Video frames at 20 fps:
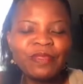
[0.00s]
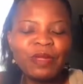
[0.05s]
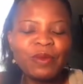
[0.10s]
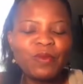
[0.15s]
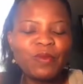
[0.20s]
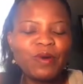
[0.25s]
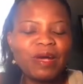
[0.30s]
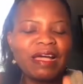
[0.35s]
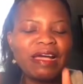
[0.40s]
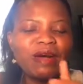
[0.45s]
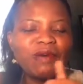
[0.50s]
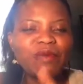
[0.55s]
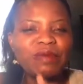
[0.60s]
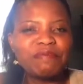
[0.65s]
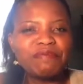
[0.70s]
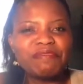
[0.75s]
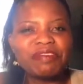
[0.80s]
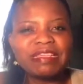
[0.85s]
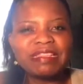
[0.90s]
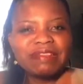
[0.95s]
where we
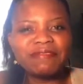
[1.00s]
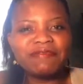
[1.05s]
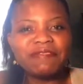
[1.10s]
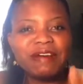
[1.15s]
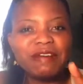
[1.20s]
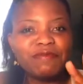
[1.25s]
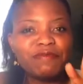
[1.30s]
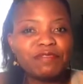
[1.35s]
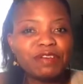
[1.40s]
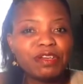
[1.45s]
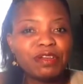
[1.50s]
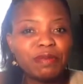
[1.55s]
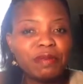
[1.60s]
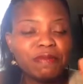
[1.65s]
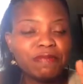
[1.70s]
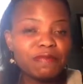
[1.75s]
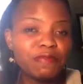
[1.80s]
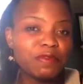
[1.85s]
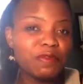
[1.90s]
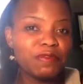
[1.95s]
bring the fun, freedom,
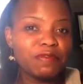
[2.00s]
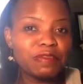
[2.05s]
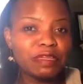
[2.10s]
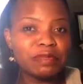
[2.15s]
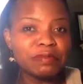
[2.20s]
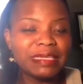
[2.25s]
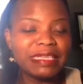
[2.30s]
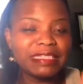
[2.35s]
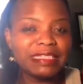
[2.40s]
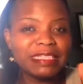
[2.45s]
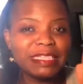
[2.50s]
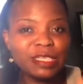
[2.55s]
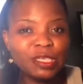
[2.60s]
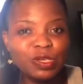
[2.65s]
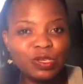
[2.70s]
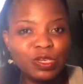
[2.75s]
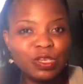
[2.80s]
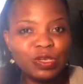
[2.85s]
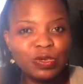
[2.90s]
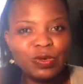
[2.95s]
and fulfillment to
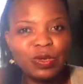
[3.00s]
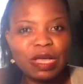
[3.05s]
you,